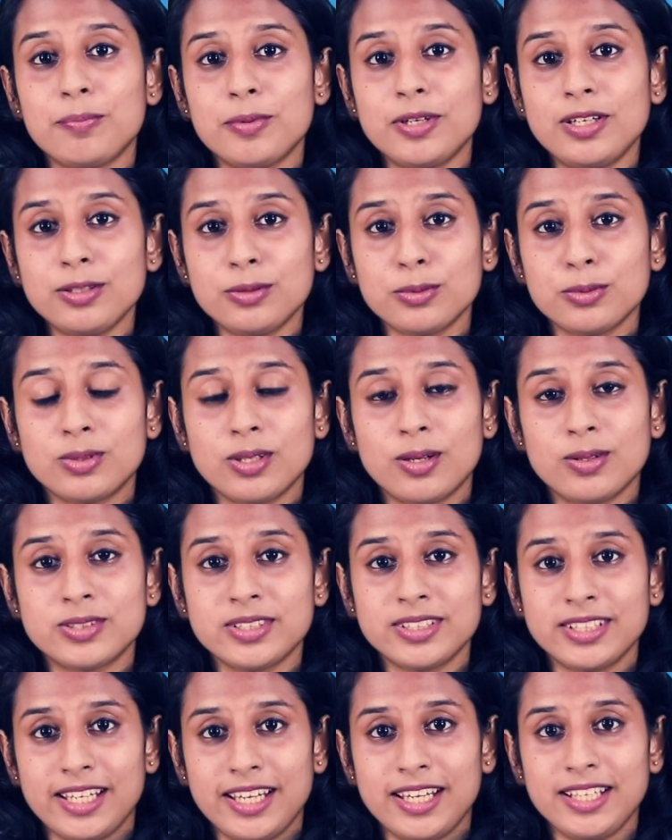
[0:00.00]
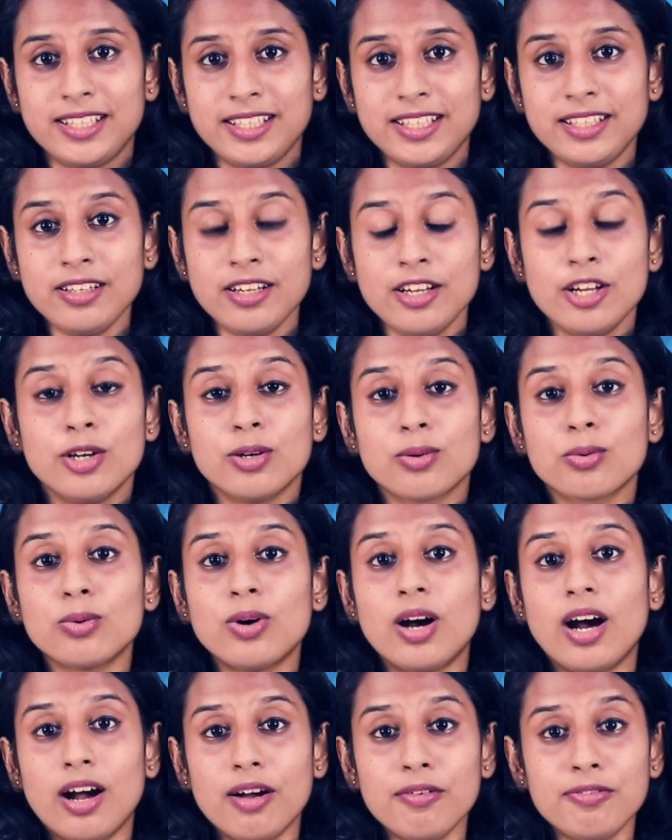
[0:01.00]
April 2018
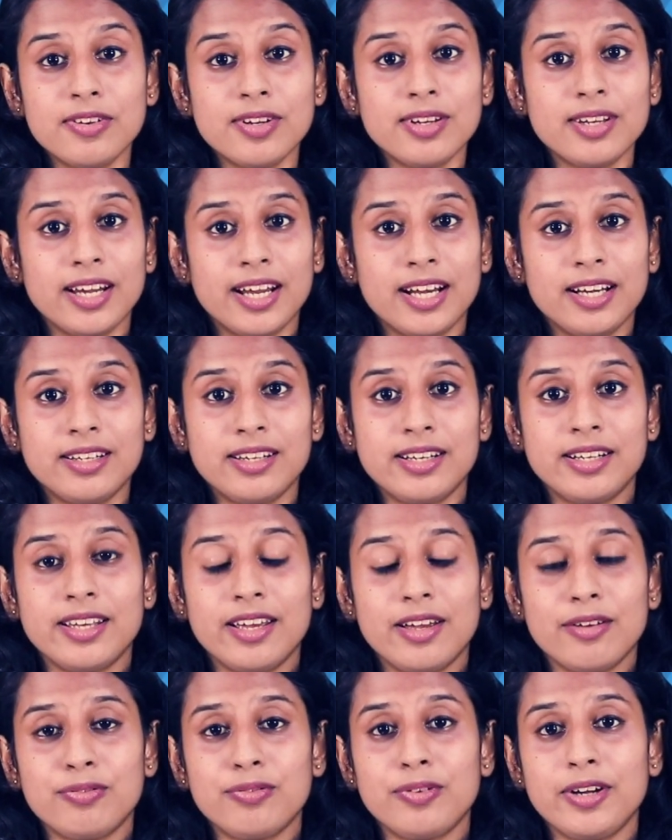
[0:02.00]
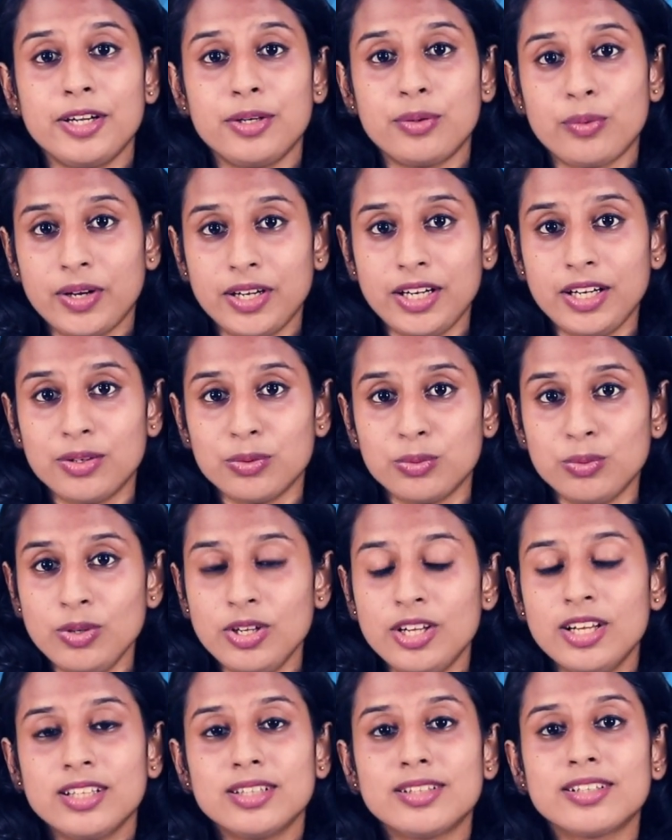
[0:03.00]
to half year ended FY22,